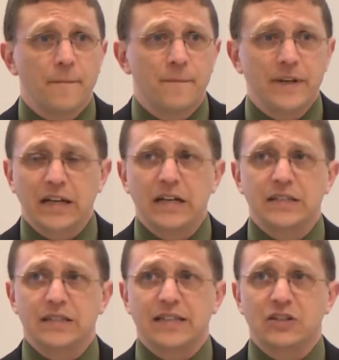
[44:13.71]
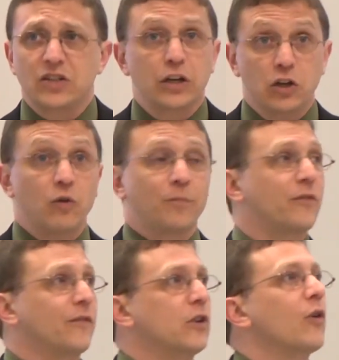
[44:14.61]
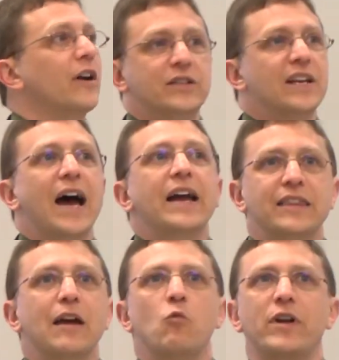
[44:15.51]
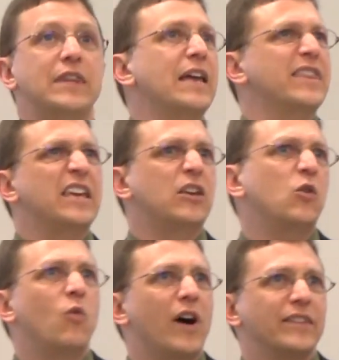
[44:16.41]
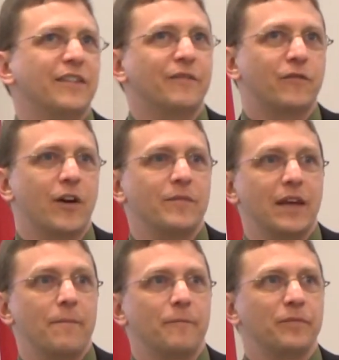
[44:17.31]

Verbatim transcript: Because essentially you are, you are denying them what they think you want them from them.